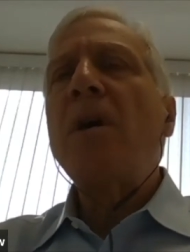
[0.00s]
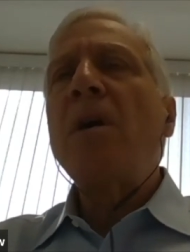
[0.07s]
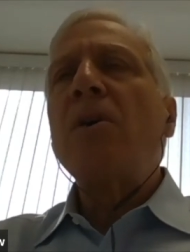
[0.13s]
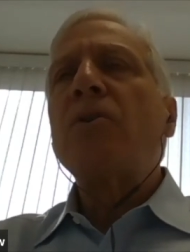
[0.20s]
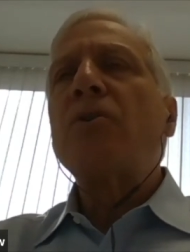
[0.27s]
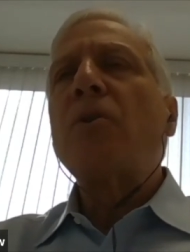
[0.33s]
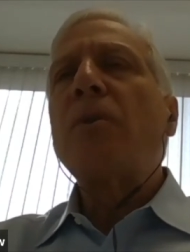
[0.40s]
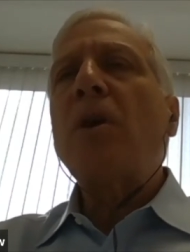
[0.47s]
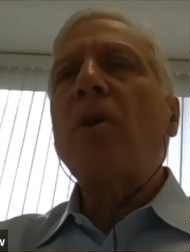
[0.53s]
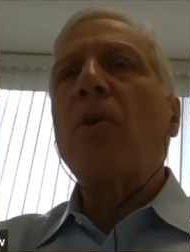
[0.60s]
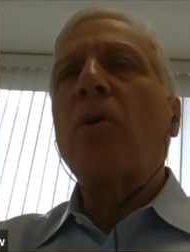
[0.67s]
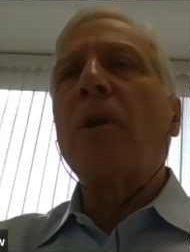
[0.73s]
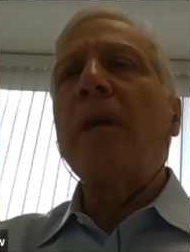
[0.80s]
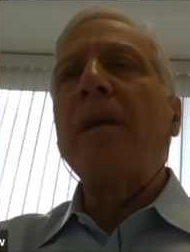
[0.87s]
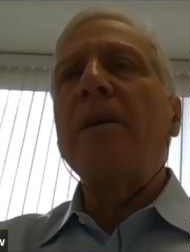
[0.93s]
So the
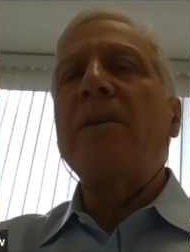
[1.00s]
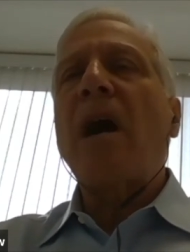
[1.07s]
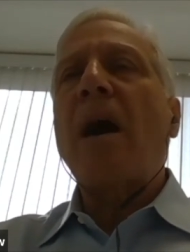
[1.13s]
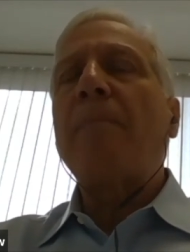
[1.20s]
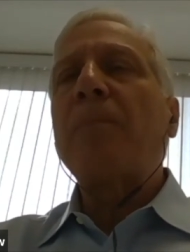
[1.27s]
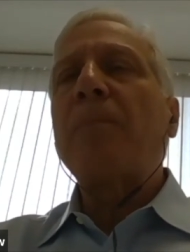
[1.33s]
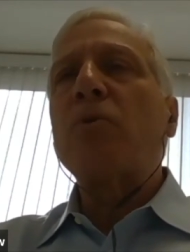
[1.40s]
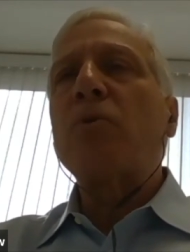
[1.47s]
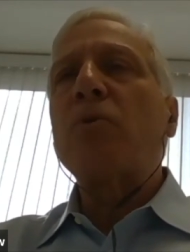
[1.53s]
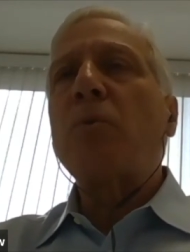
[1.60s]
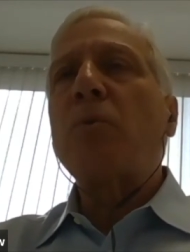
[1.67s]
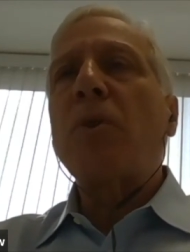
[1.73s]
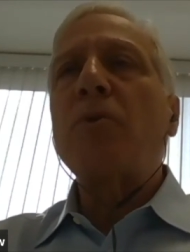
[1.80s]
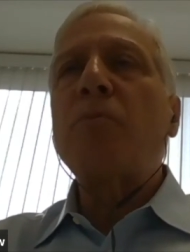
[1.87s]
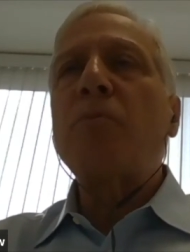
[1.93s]
early adopters
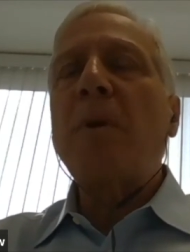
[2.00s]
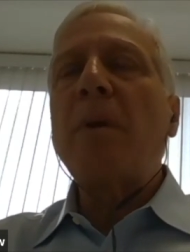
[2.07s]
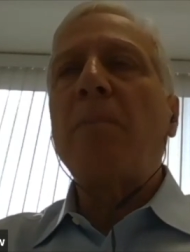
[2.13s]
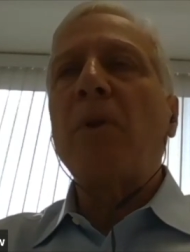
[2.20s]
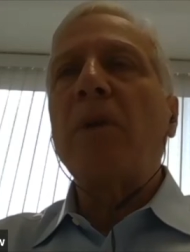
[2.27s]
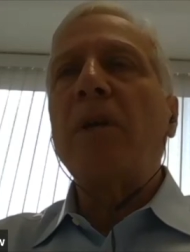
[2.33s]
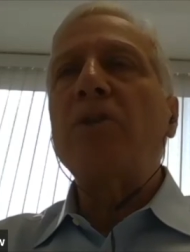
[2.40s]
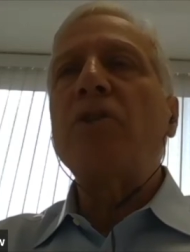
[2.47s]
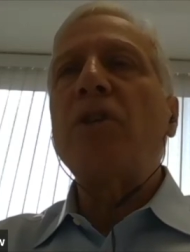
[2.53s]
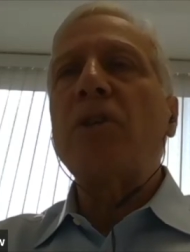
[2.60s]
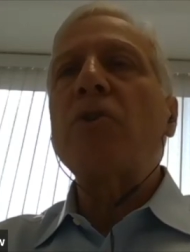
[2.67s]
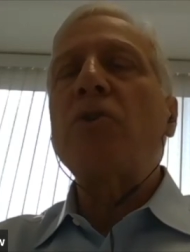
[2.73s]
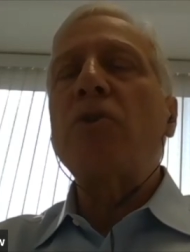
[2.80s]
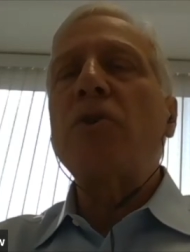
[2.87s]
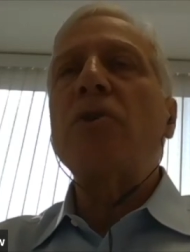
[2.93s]
were those people that
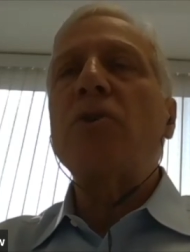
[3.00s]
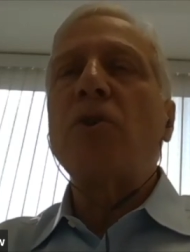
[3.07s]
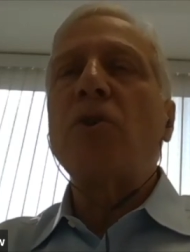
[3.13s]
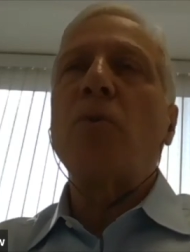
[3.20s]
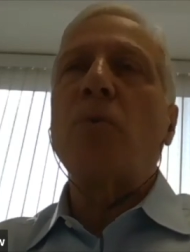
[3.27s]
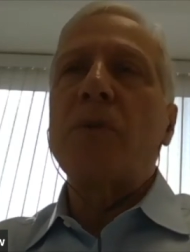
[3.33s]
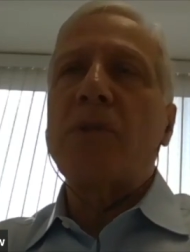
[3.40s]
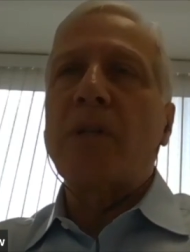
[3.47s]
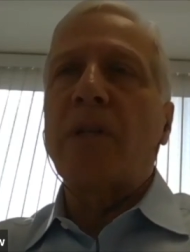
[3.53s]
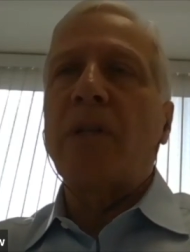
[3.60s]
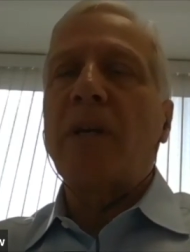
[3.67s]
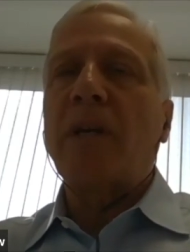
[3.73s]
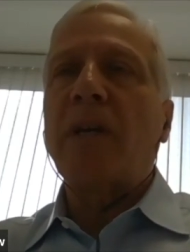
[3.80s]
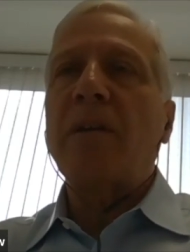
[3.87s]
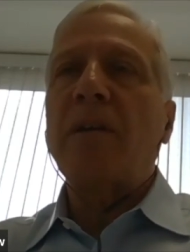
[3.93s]
just couldn't do it with
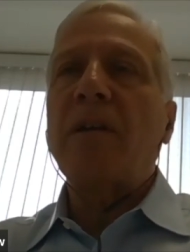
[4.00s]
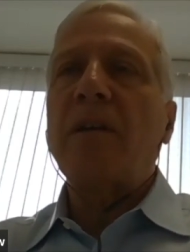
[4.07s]
silicon.